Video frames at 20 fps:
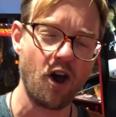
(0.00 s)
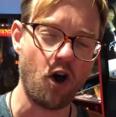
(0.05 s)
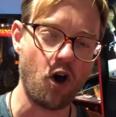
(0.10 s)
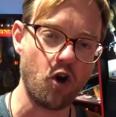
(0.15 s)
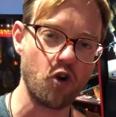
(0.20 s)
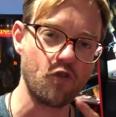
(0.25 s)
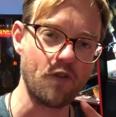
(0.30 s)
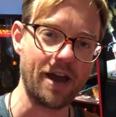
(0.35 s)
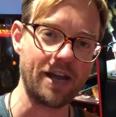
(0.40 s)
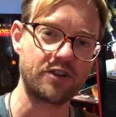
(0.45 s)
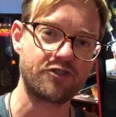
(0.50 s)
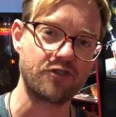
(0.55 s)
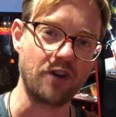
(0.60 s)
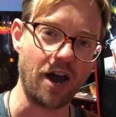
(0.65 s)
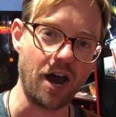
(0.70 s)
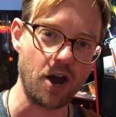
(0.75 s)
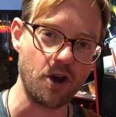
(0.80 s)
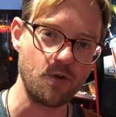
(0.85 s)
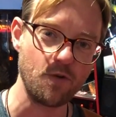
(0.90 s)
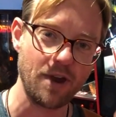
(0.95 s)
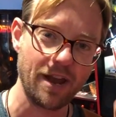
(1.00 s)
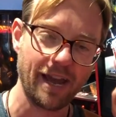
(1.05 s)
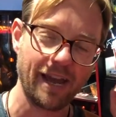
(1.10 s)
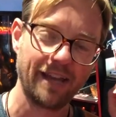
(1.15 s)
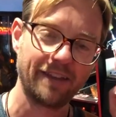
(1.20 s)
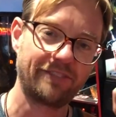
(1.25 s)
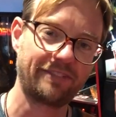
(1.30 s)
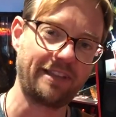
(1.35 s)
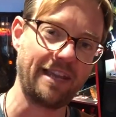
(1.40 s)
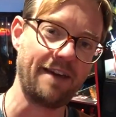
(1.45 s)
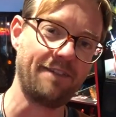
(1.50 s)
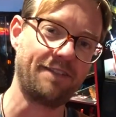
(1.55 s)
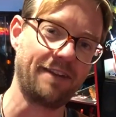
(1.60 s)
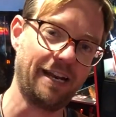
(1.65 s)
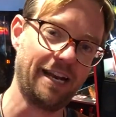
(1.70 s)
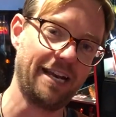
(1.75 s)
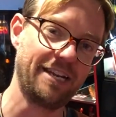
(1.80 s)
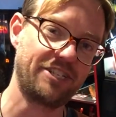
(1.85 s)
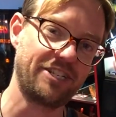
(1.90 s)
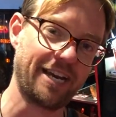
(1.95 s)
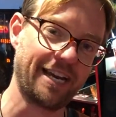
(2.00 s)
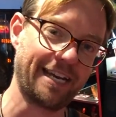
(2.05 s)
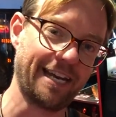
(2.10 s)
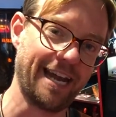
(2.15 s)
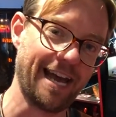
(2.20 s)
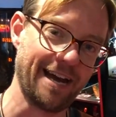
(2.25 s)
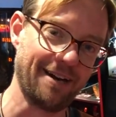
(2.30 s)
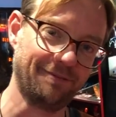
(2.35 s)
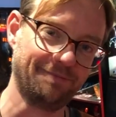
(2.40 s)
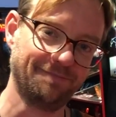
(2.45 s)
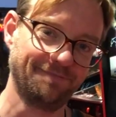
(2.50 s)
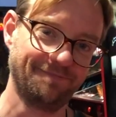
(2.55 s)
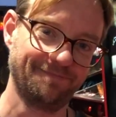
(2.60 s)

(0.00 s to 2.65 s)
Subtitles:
All retro, definitely check it out.